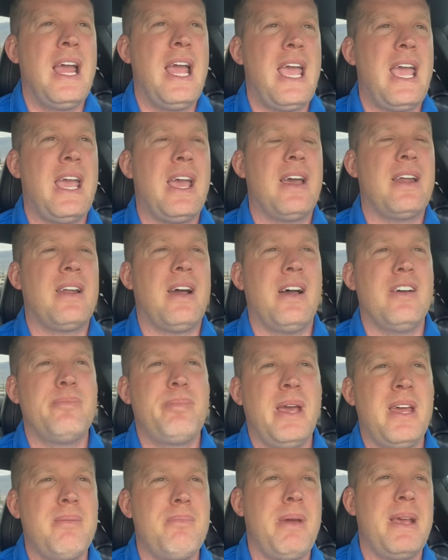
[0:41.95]
And I've
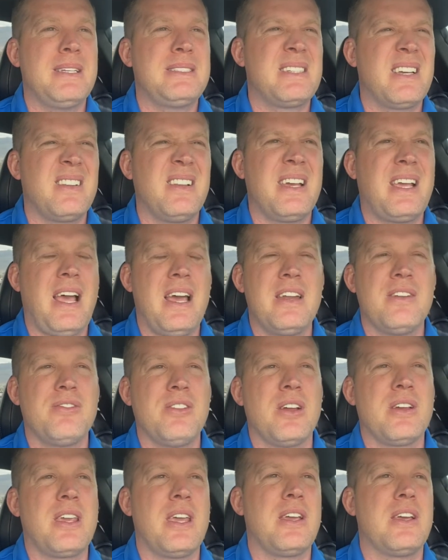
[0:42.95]
been basically kind of
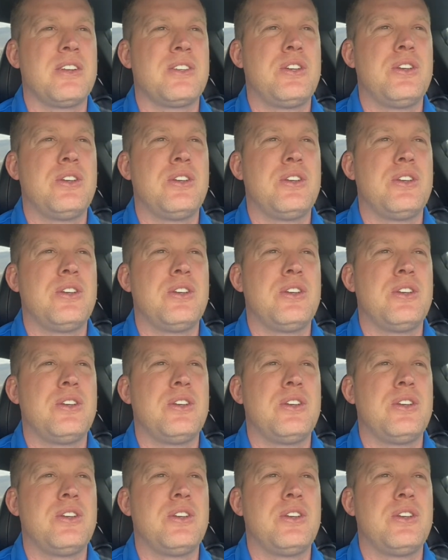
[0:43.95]
looking at